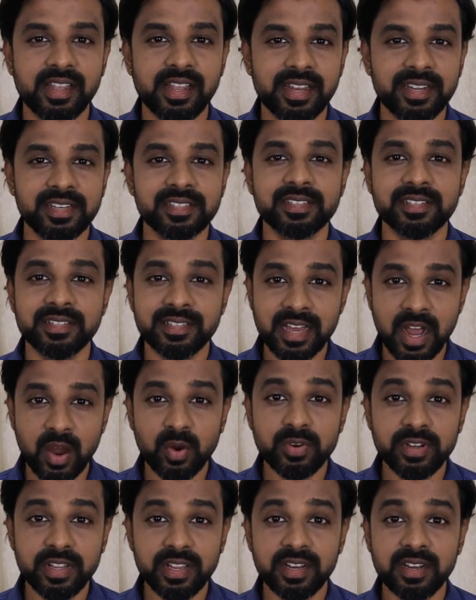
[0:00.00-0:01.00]
It is a
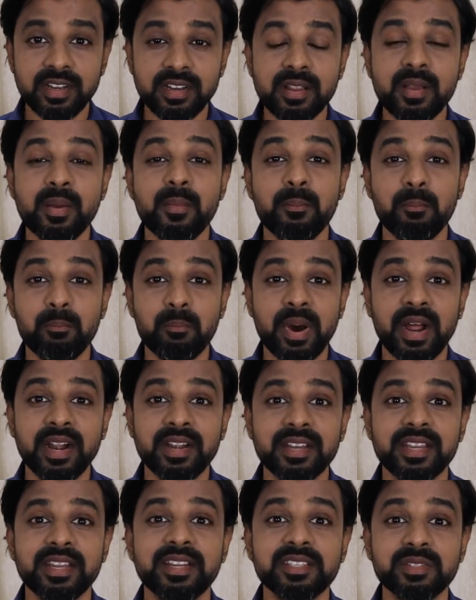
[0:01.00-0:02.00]
downhill,
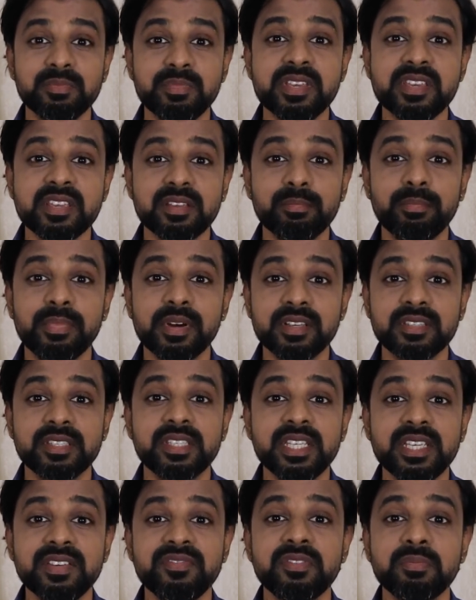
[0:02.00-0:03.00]
but it is being
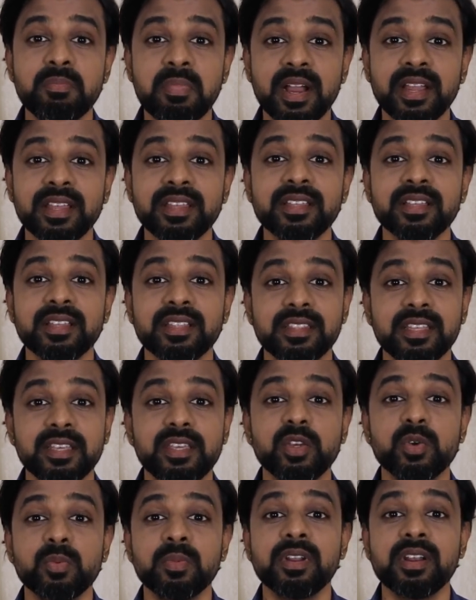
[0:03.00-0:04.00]
perceived by the
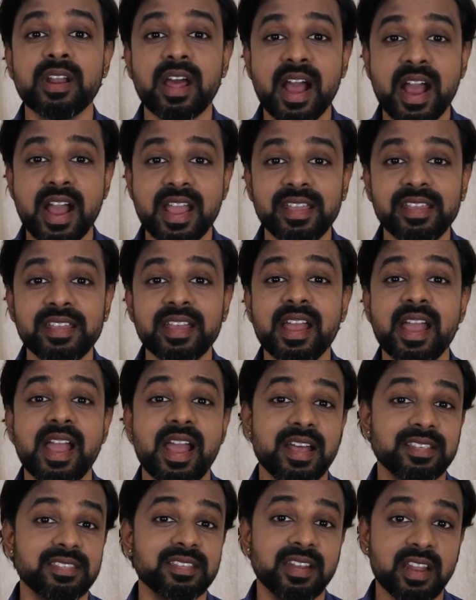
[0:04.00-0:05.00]
human eye
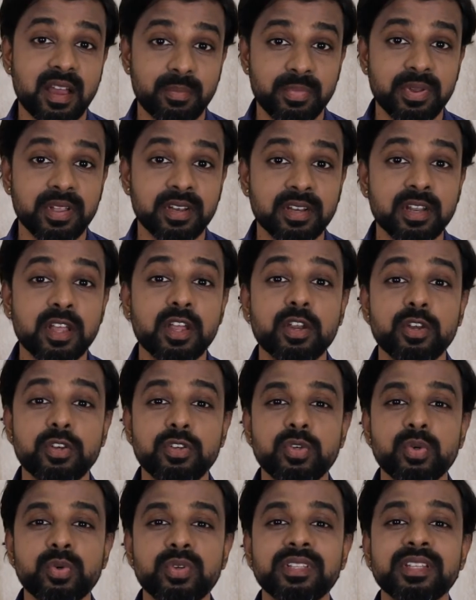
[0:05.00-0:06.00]
as an uphill
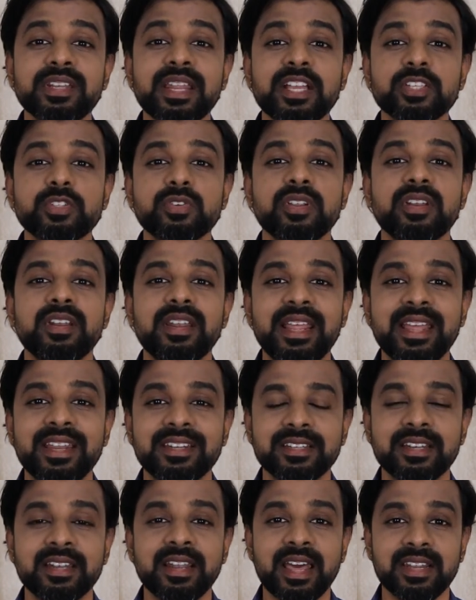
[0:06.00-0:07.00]
due to the natural
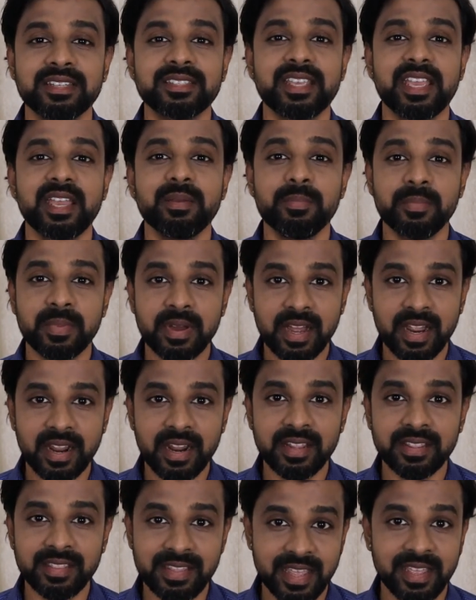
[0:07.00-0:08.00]
landscape
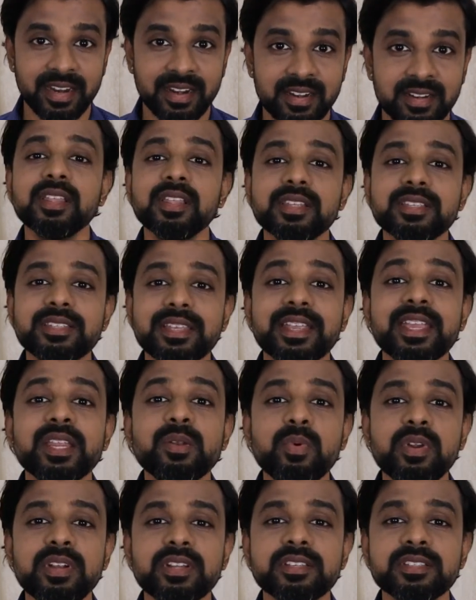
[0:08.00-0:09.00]
there. The
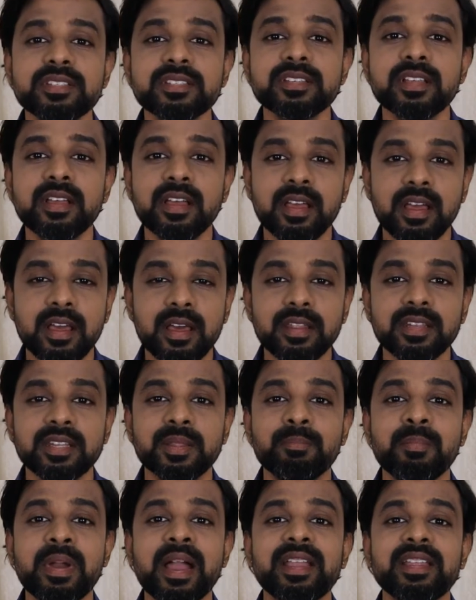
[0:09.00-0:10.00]
second one is
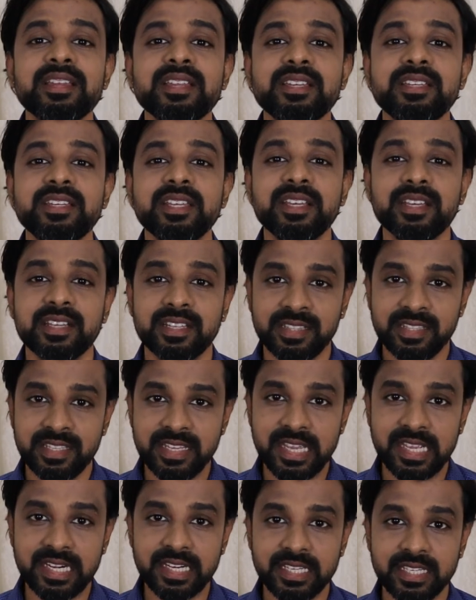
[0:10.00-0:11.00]
the magnetic
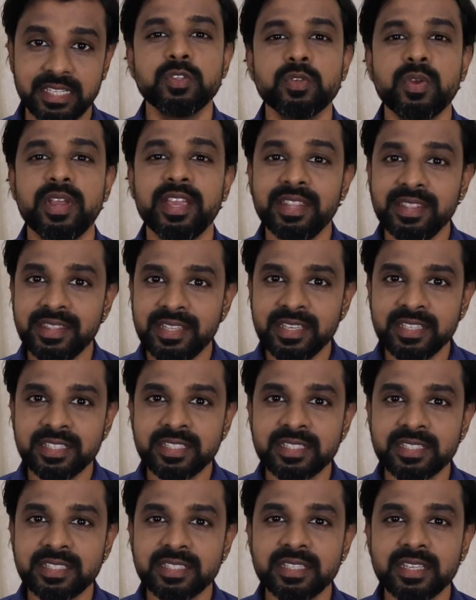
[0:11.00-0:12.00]
theory. So in
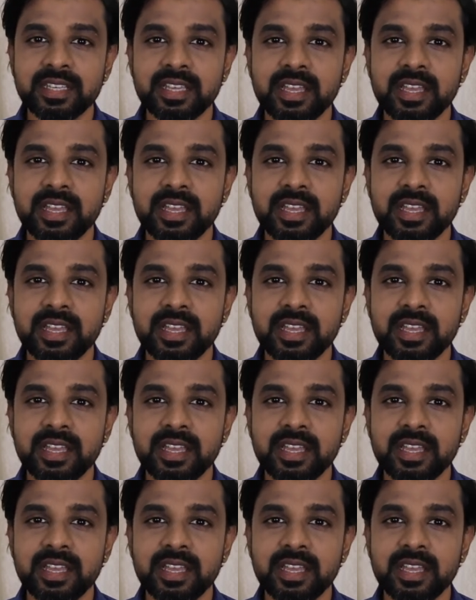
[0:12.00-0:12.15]
this,